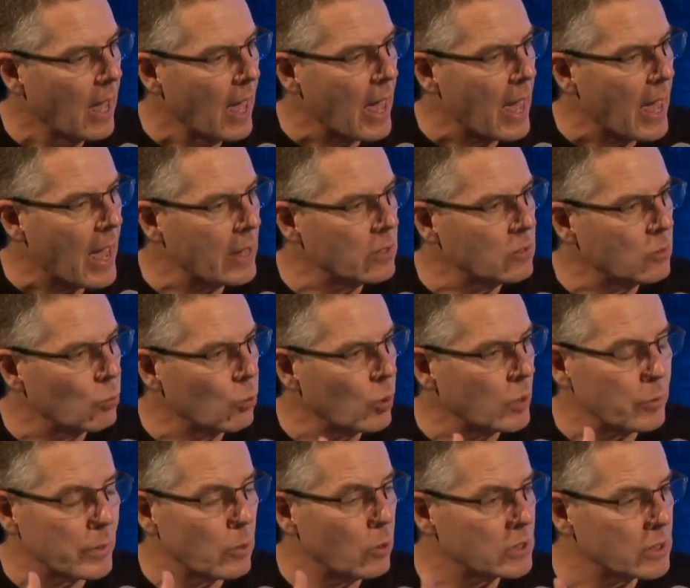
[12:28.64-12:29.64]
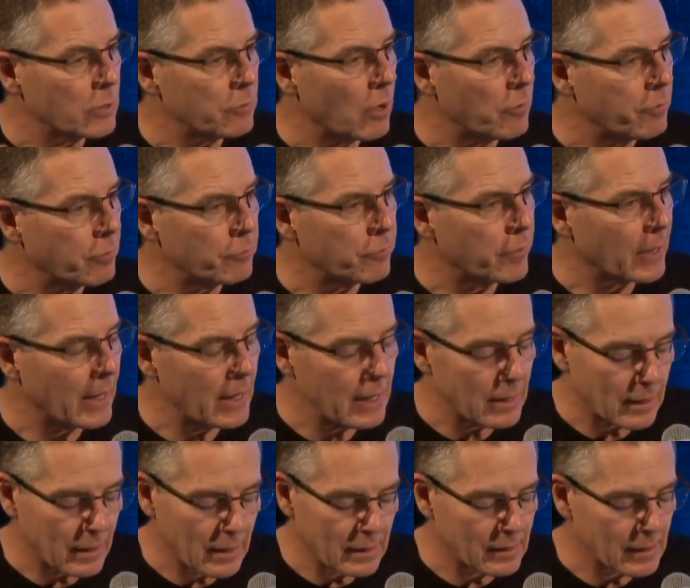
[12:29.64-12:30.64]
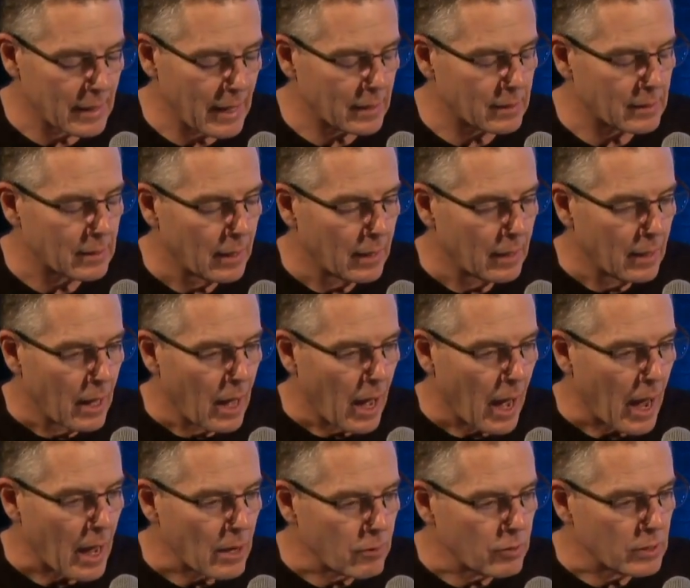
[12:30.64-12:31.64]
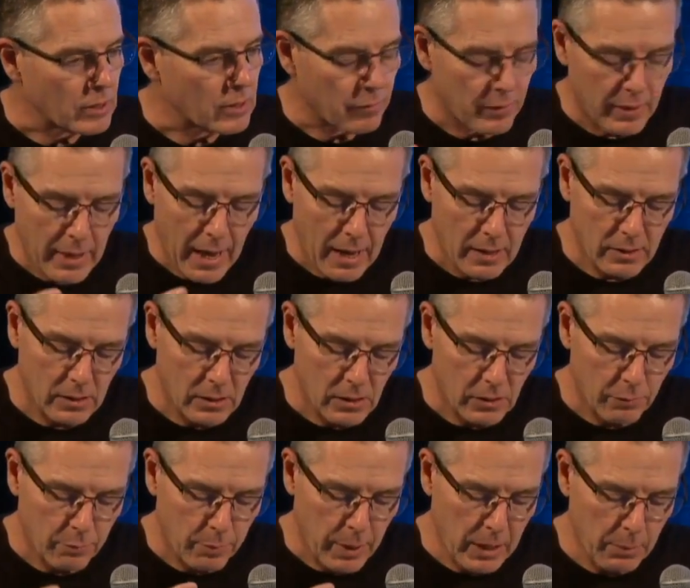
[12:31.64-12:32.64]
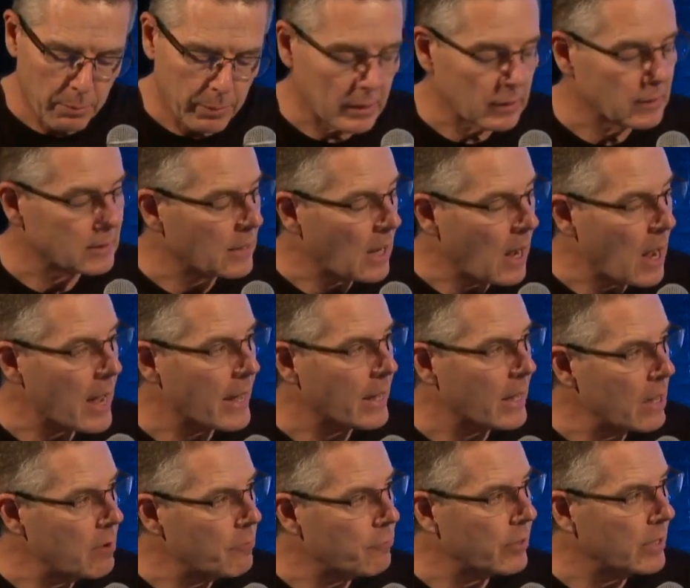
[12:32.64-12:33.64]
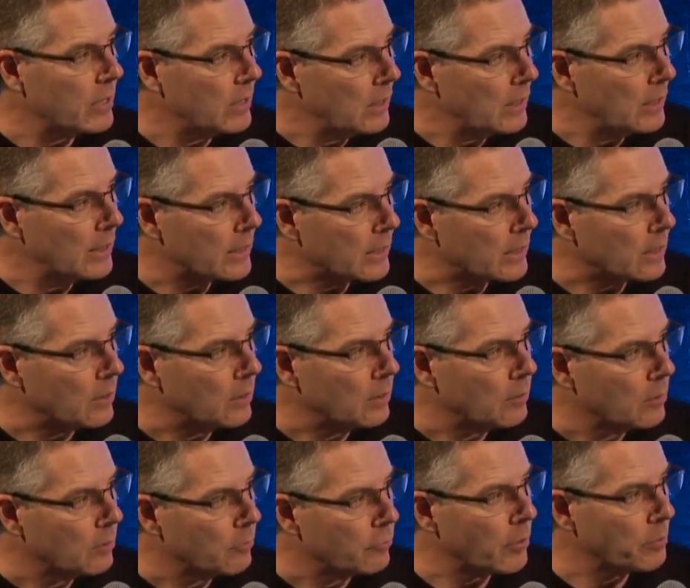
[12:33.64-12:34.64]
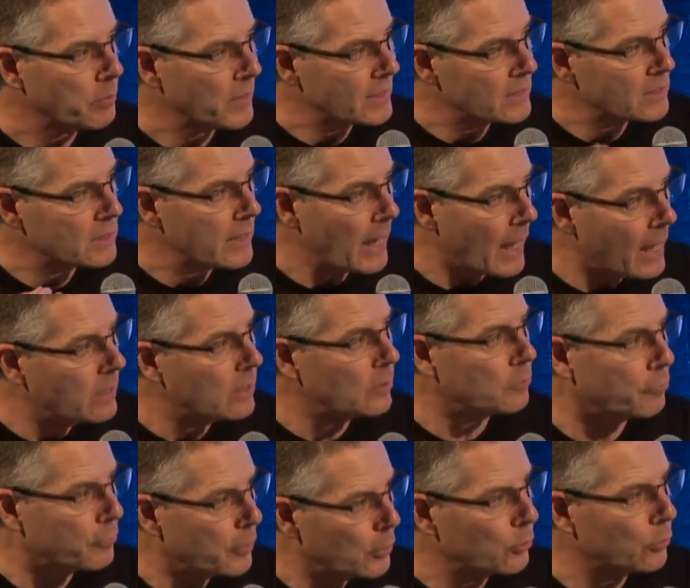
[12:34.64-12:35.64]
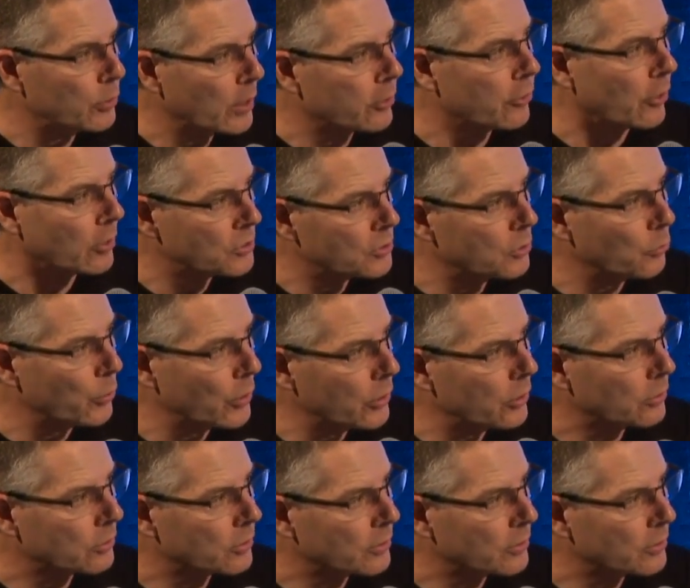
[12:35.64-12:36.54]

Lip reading: And what we also often forget is that hundreds of thousands of people die every year from the standard flu across the world.